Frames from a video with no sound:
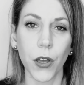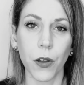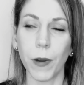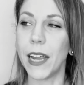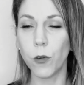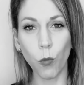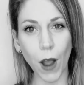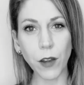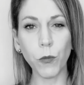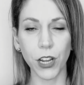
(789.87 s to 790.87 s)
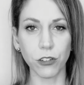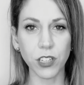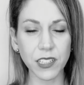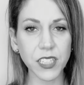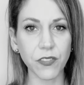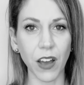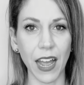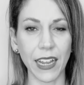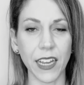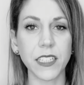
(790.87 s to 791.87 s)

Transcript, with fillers: right? When we are justifying it,